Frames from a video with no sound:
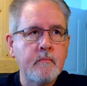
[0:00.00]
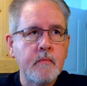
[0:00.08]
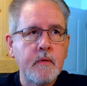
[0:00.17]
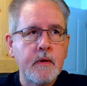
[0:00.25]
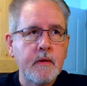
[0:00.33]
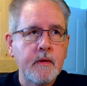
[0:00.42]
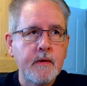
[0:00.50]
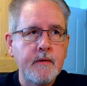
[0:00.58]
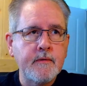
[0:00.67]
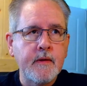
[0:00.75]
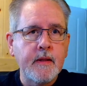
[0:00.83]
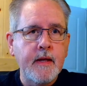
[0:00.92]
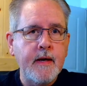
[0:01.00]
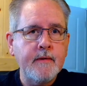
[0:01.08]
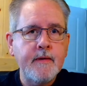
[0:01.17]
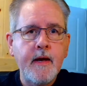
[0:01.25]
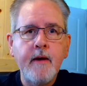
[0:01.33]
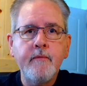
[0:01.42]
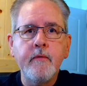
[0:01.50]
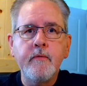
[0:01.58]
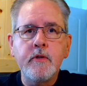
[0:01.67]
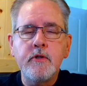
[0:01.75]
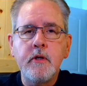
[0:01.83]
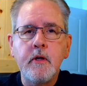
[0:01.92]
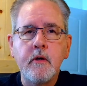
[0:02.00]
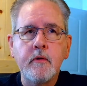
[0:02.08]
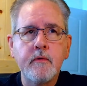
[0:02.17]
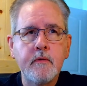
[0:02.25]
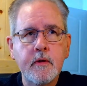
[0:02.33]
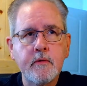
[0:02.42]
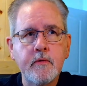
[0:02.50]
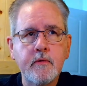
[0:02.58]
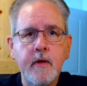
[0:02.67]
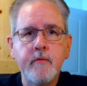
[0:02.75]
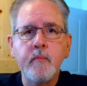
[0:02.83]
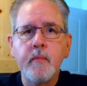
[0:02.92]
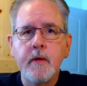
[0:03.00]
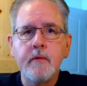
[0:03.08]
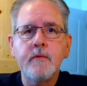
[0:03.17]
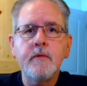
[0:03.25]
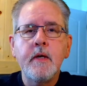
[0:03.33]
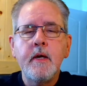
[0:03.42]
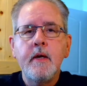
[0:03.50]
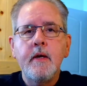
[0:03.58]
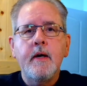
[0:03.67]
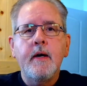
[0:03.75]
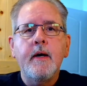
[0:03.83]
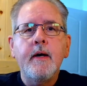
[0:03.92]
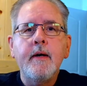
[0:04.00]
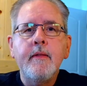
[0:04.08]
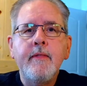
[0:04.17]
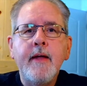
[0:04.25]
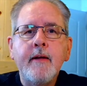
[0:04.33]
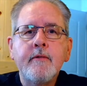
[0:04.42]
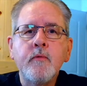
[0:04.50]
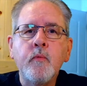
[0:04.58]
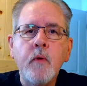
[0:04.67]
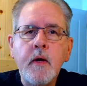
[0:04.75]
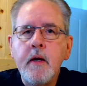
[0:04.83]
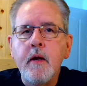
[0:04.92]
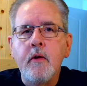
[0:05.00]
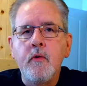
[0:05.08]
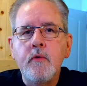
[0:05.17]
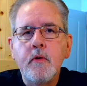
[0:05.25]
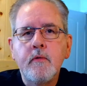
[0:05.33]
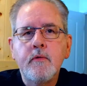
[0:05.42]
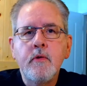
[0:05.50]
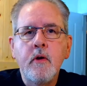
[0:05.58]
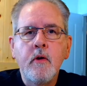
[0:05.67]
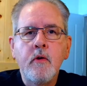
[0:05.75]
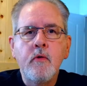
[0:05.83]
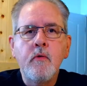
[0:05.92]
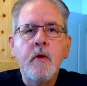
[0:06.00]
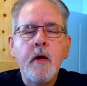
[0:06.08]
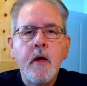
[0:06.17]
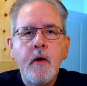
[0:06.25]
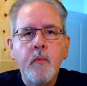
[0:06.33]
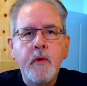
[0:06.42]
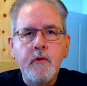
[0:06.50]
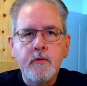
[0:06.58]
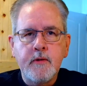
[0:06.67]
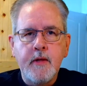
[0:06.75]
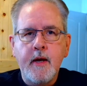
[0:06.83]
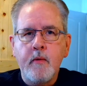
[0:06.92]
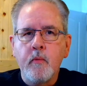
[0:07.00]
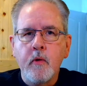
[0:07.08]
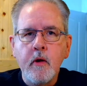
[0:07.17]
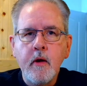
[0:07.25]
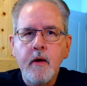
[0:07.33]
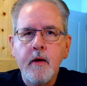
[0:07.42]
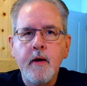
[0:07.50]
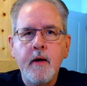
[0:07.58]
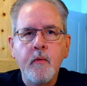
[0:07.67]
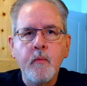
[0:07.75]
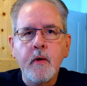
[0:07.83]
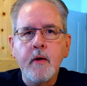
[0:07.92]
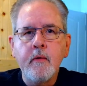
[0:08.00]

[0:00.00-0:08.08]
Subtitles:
at least the last half of this year, 6 or 7 months? That's OneNote. So, we use that at work. We're